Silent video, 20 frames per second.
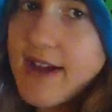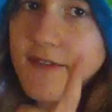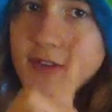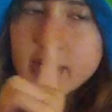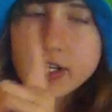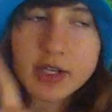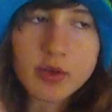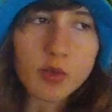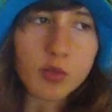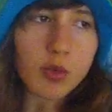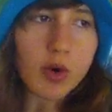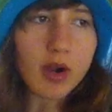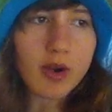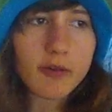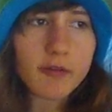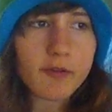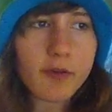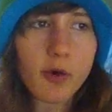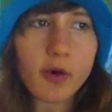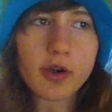Beanie
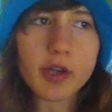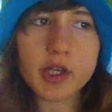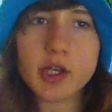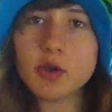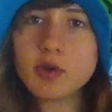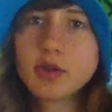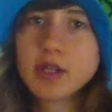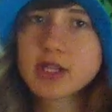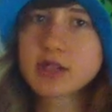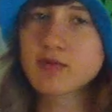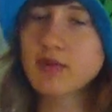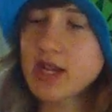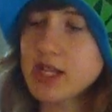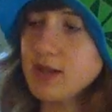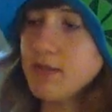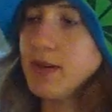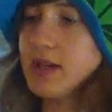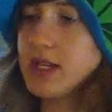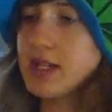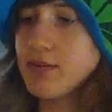71 for you. If you haven't
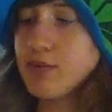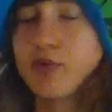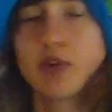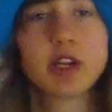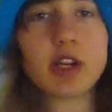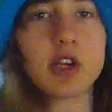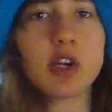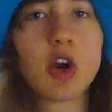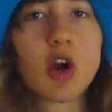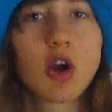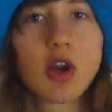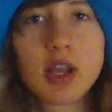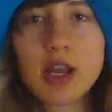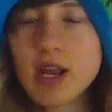already noticed, my